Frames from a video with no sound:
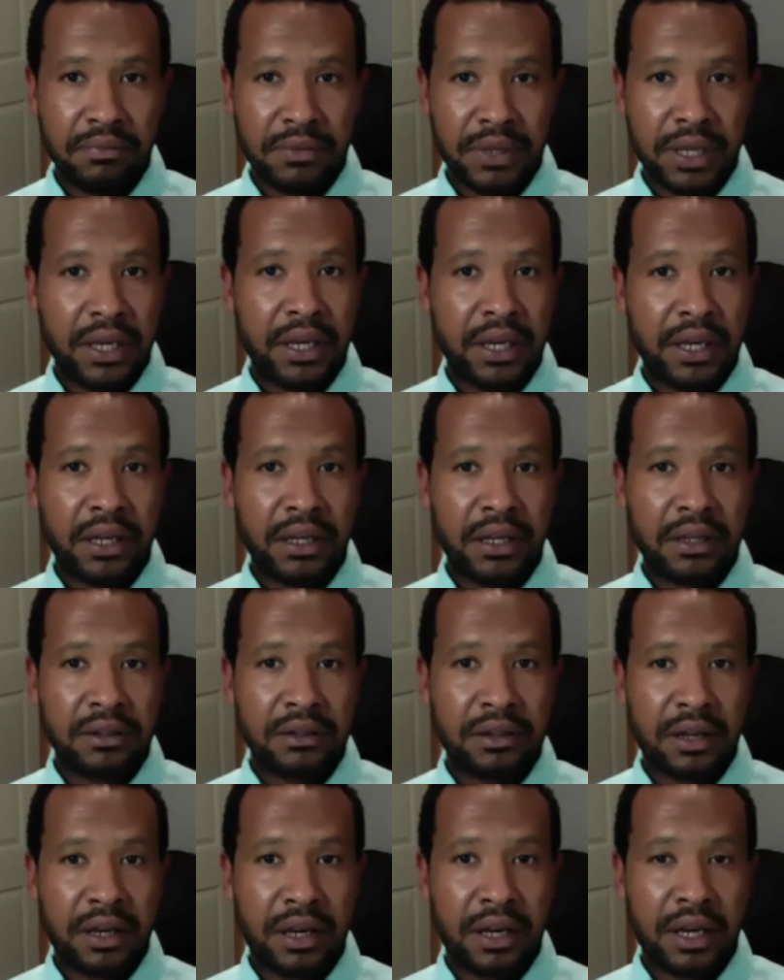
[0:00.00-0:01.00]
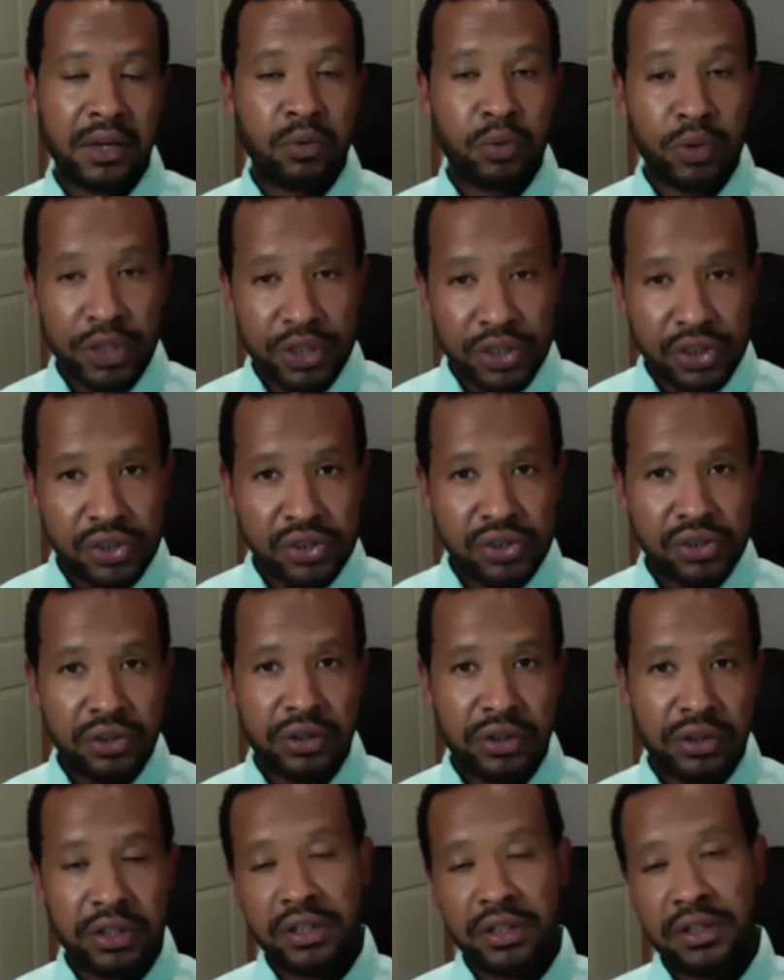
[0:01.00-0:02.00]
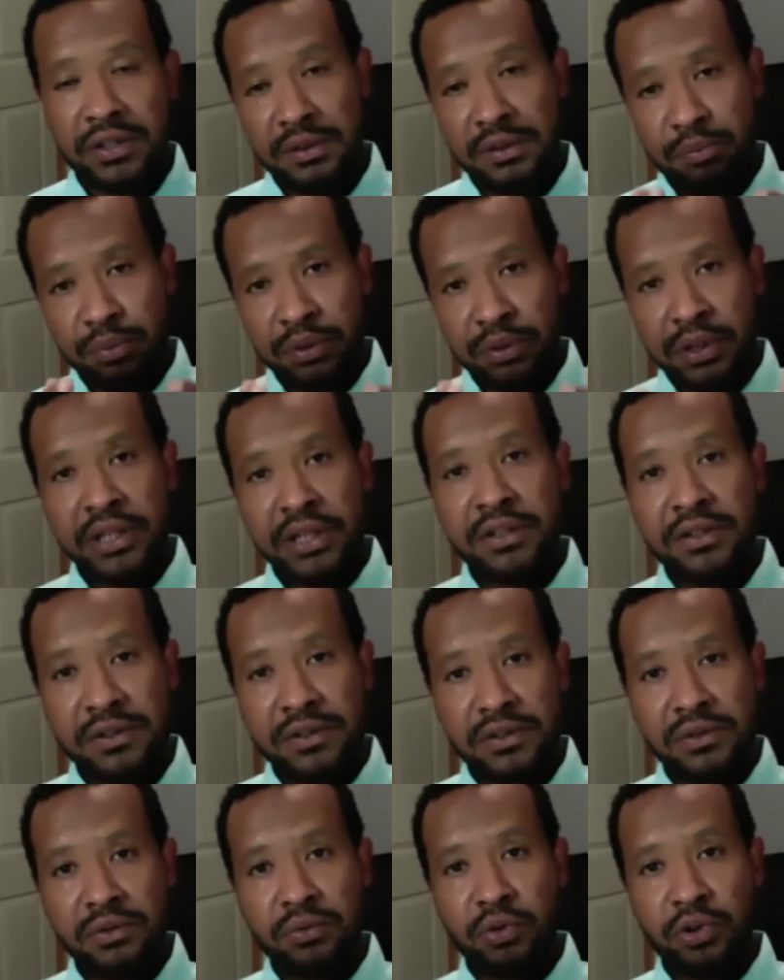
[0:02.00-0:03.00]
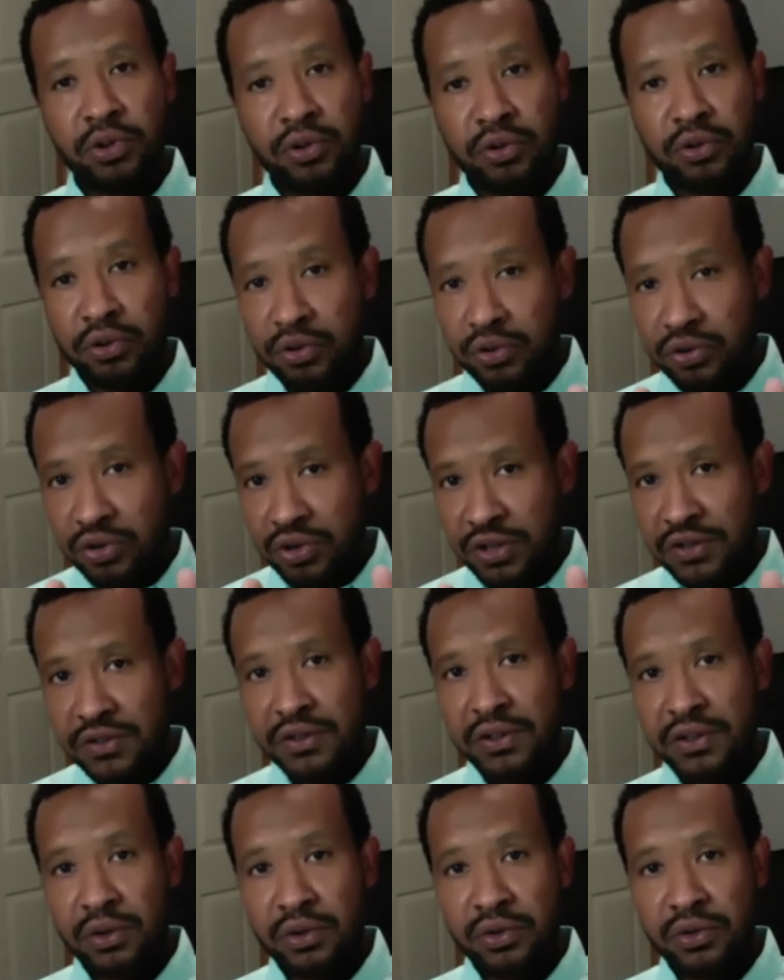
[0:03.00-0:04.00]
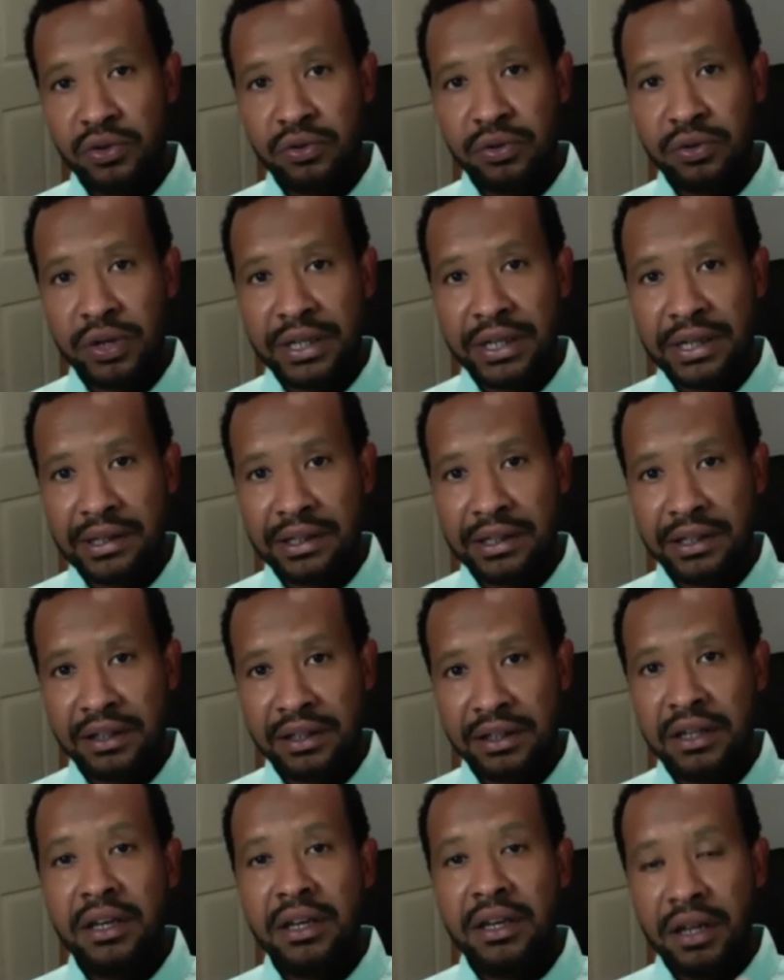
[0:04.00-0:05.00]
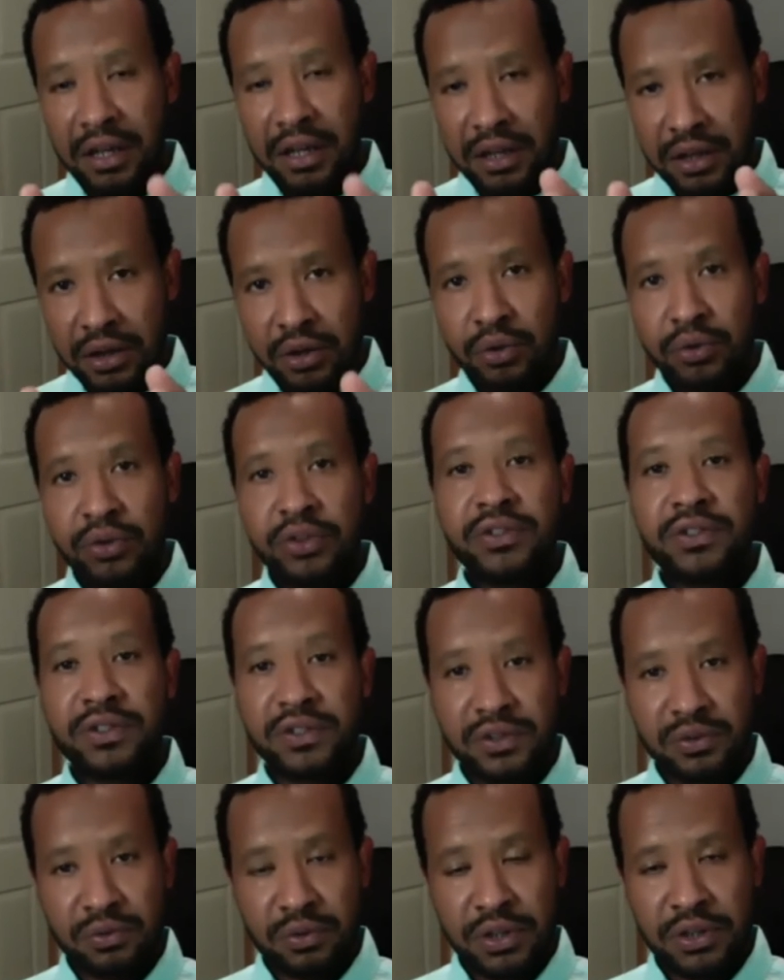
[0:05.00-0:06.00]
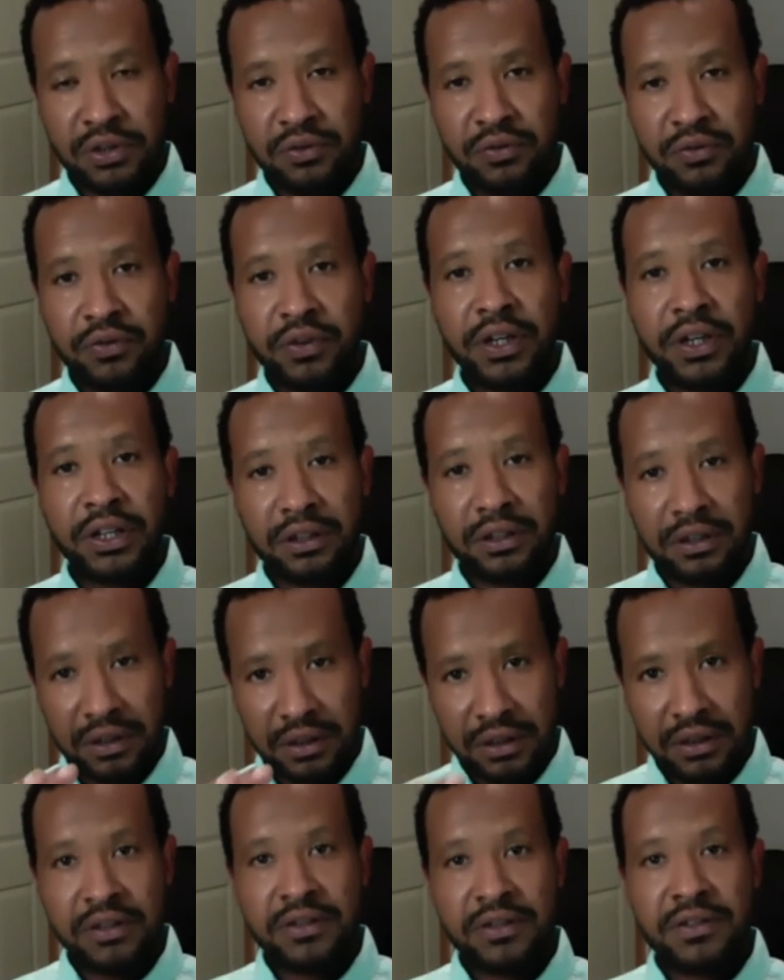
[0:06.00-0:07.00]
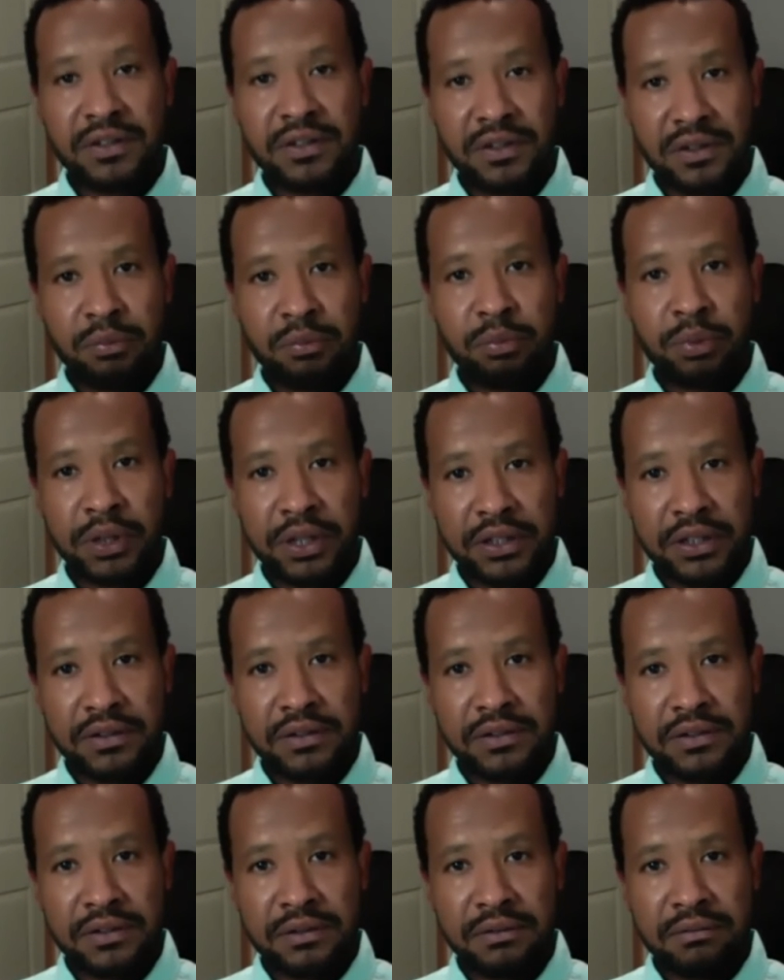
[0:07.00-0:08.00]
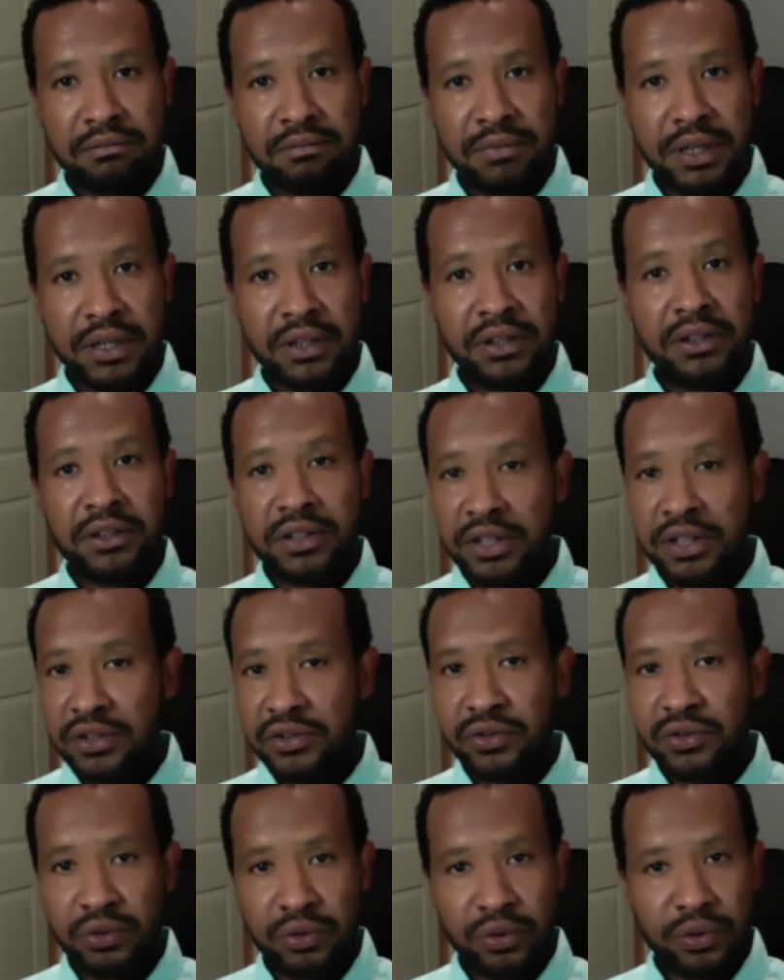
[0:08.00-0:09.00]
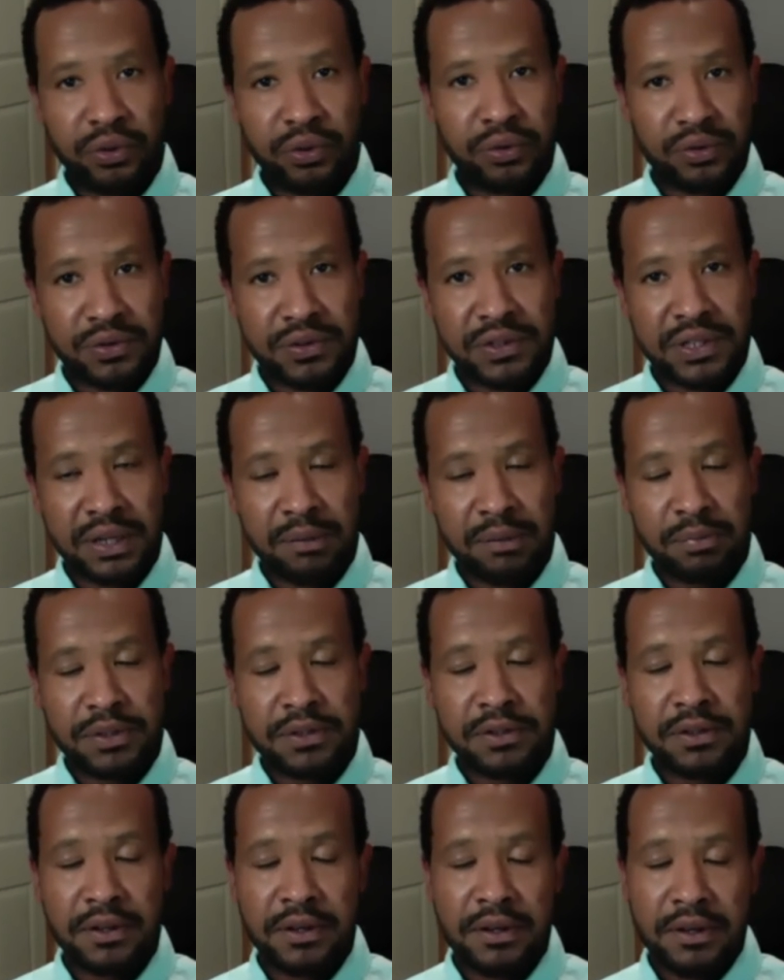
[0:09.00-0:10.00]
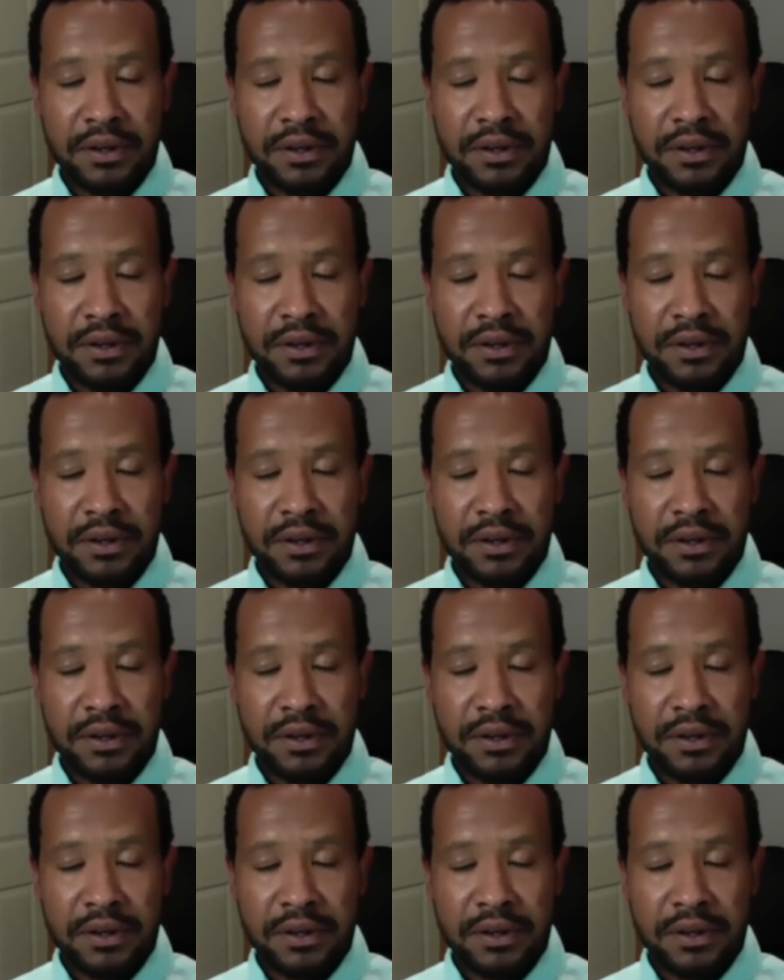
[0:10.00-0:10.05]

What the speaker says: And I wish there is a place where you could just go directly and know this is where you find, this is the place, and it takes you through steps.